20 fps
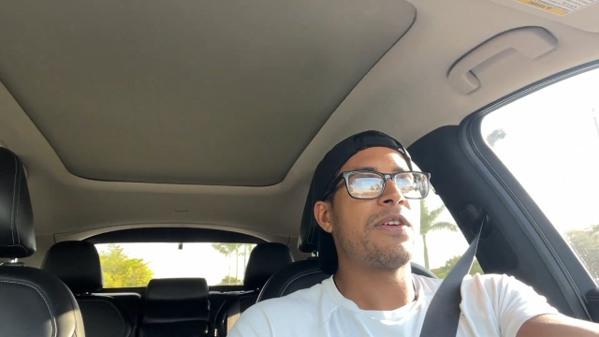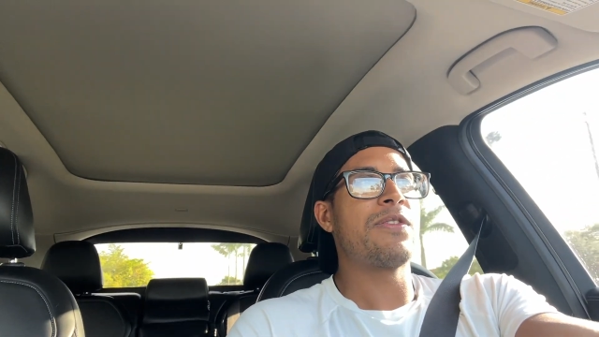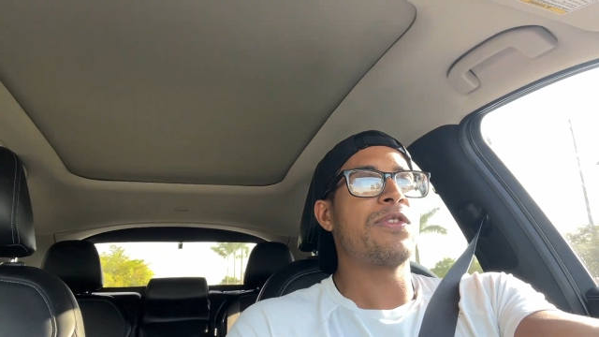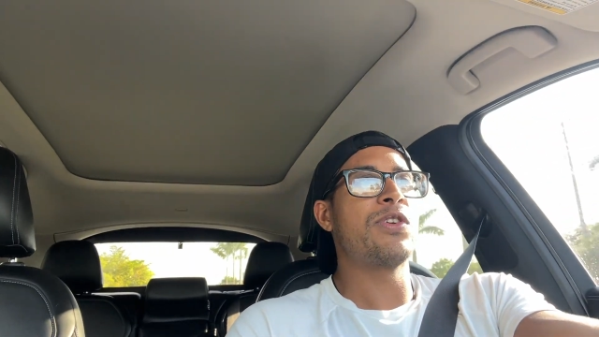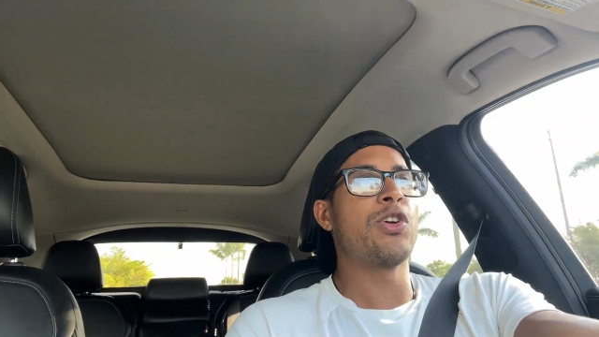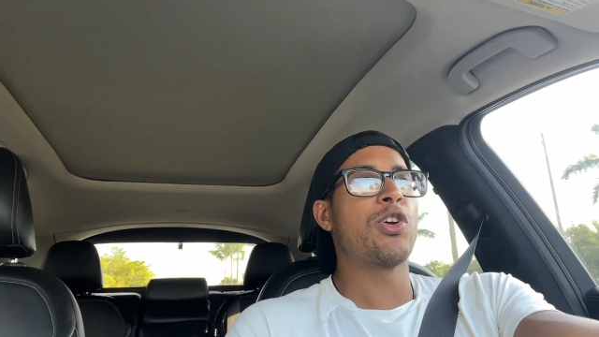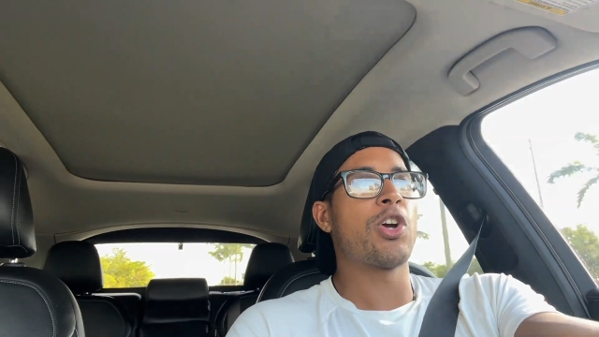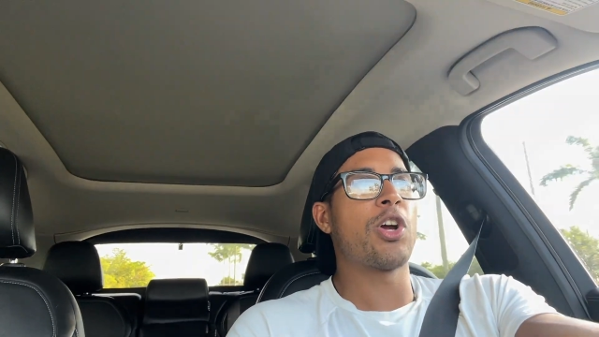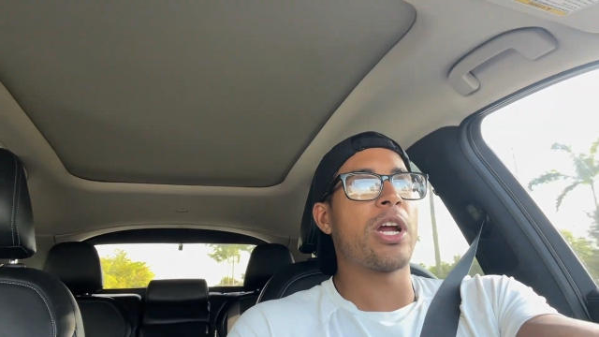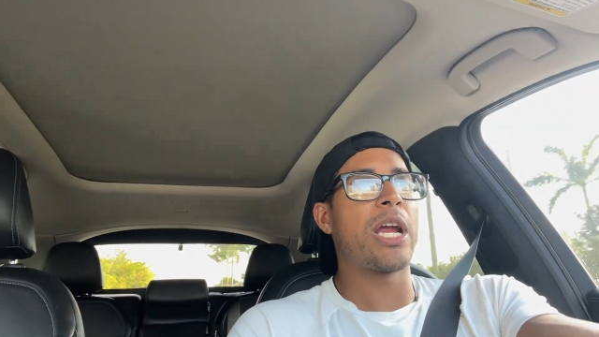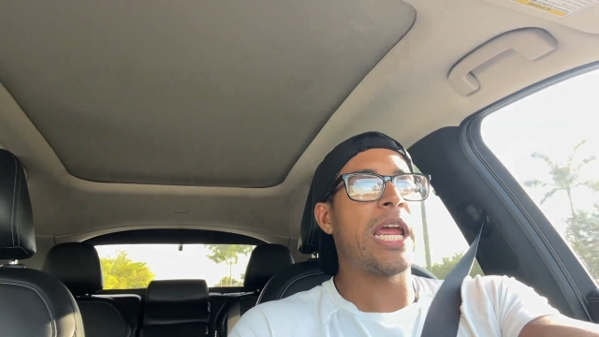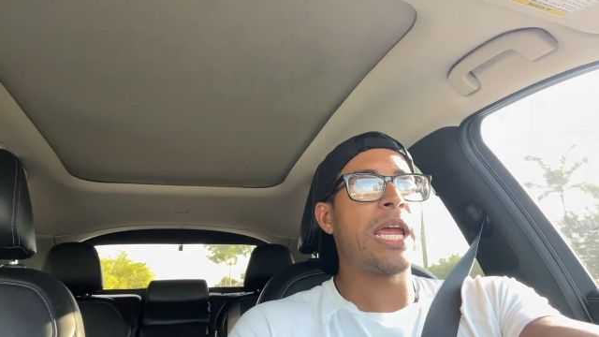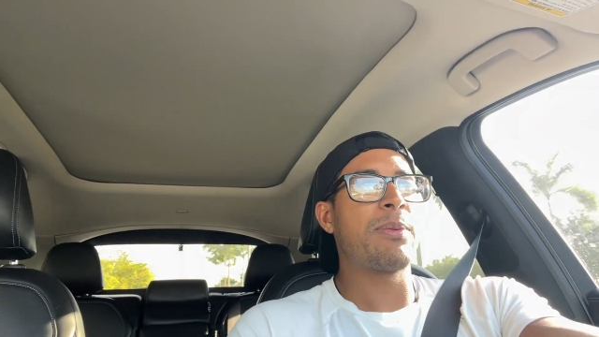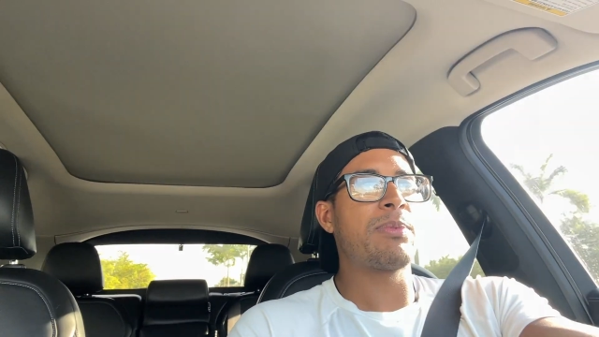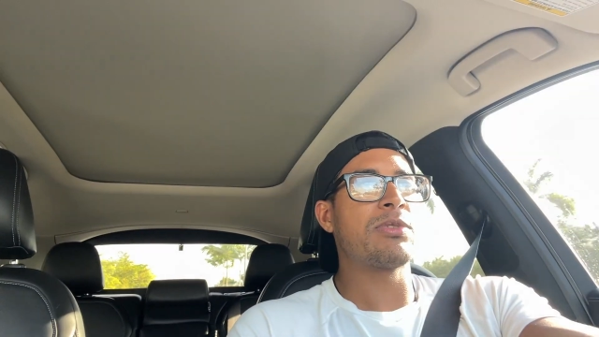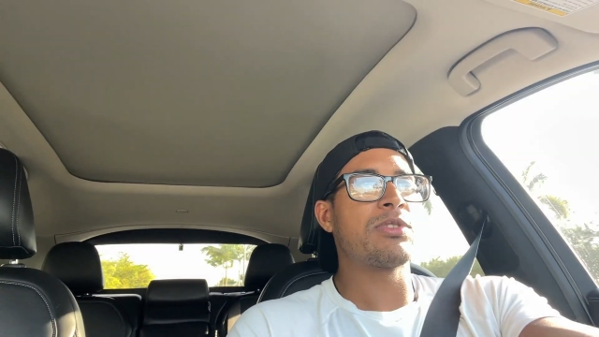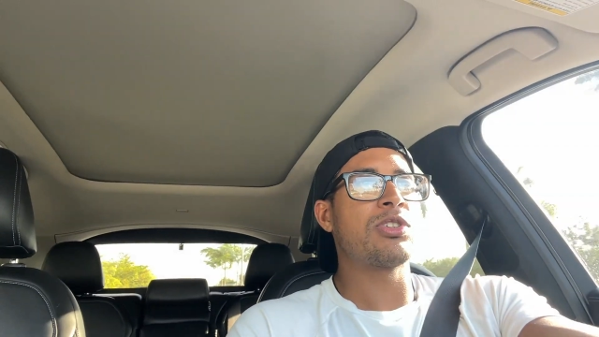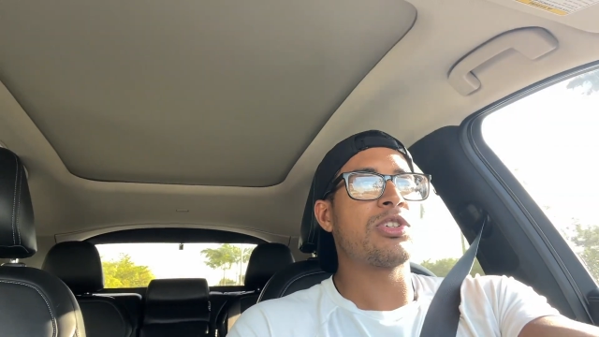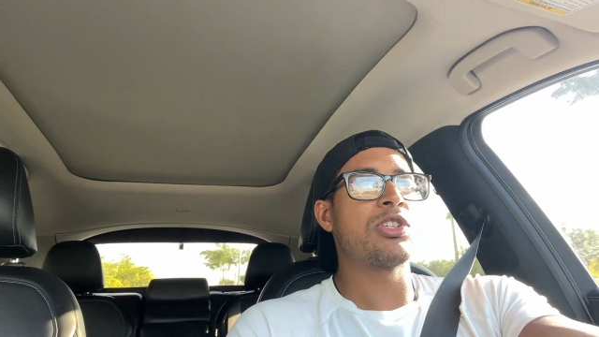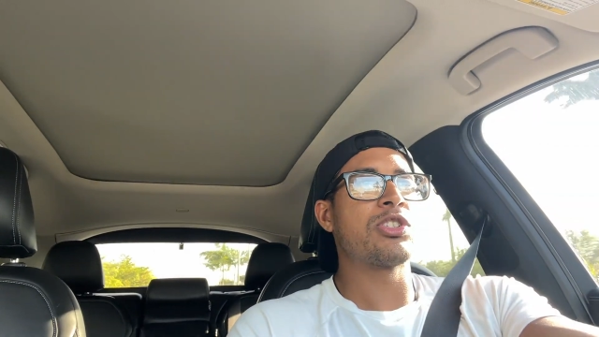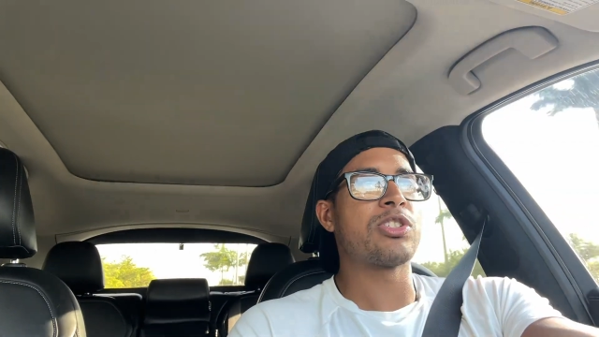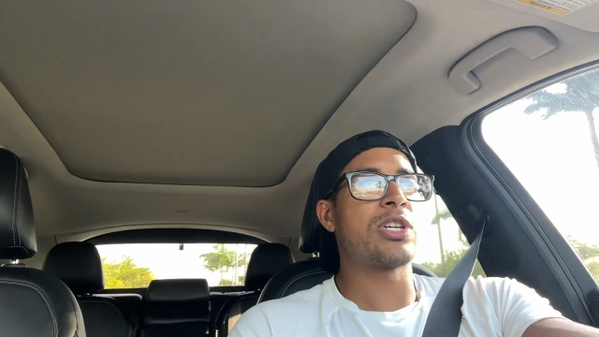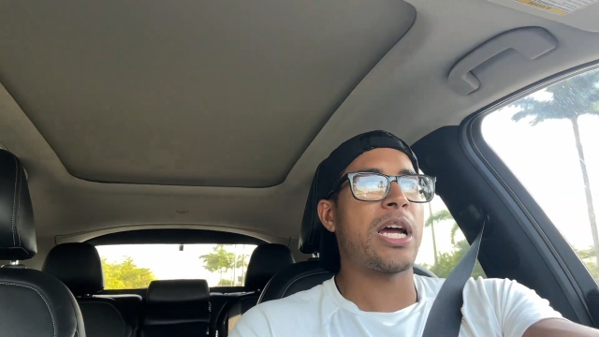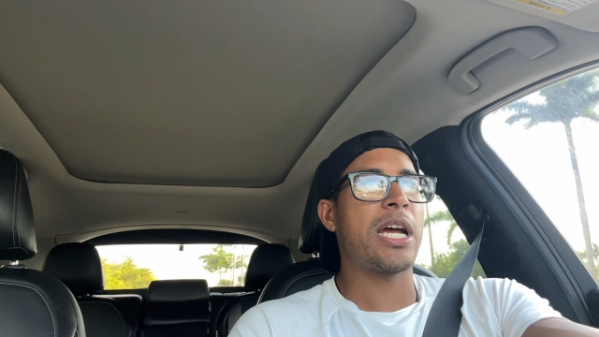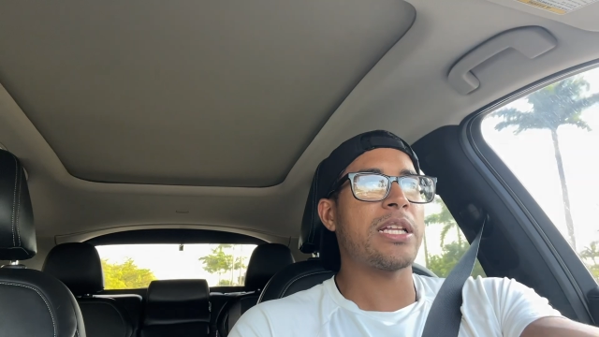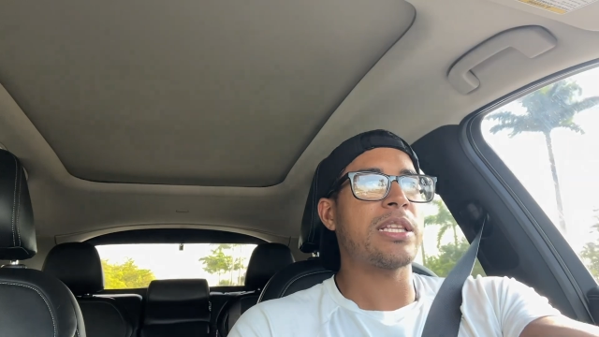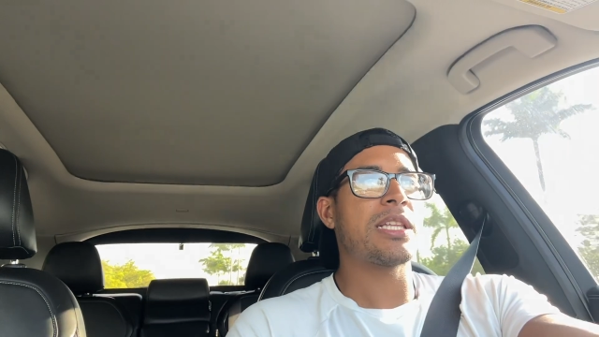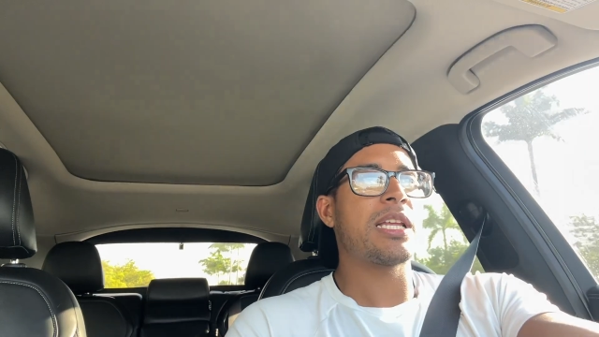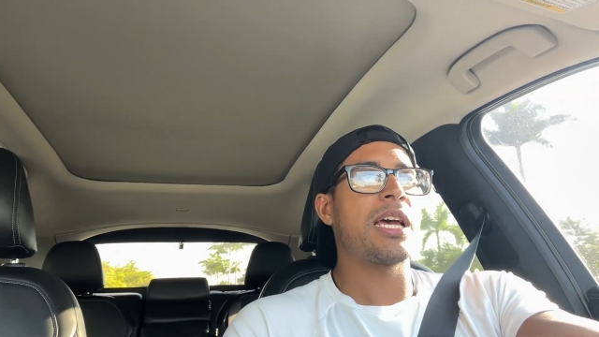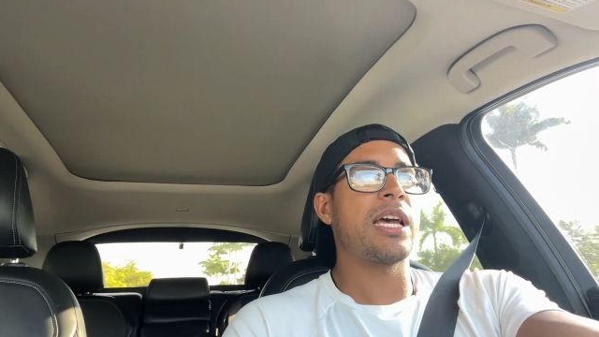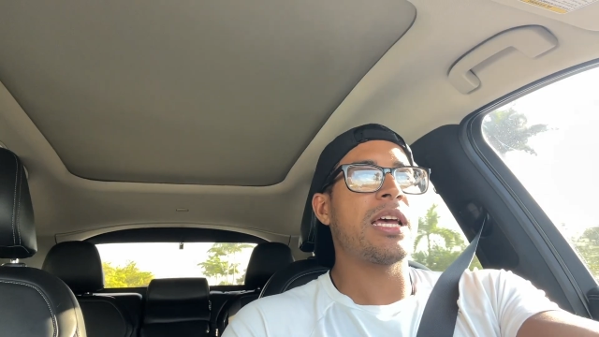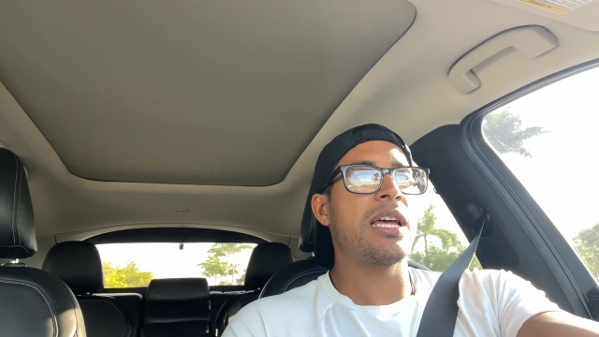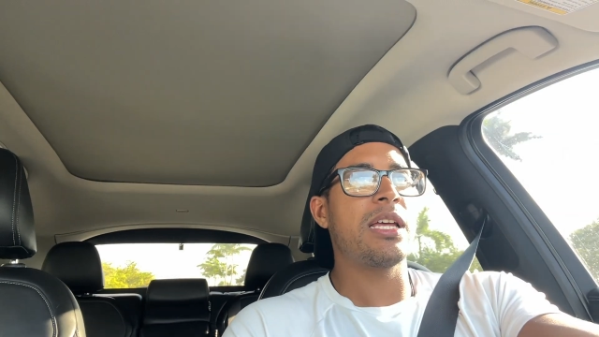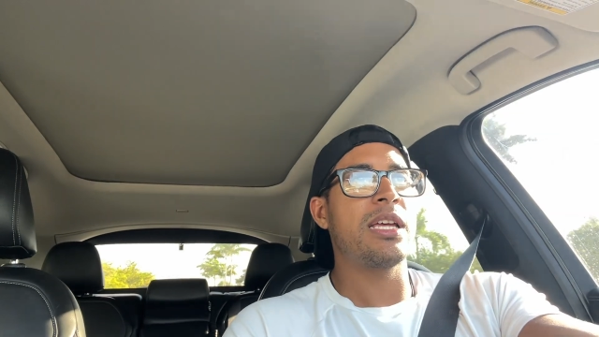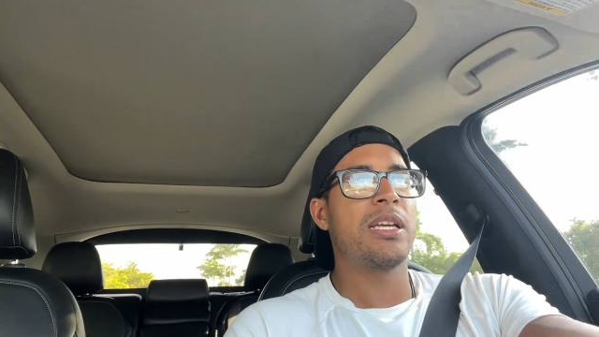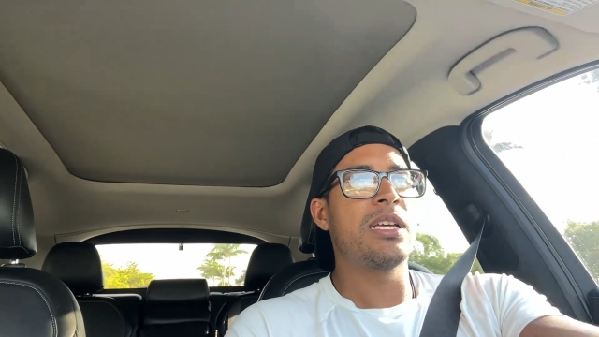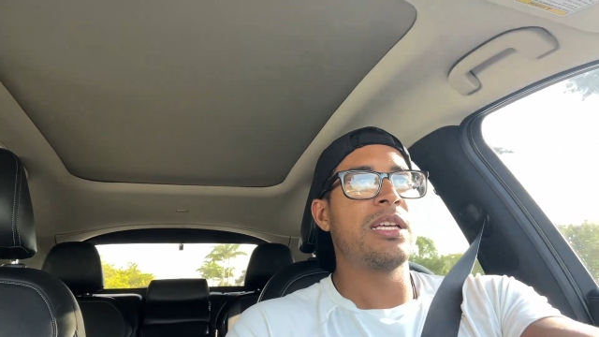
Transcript: you are able to attract that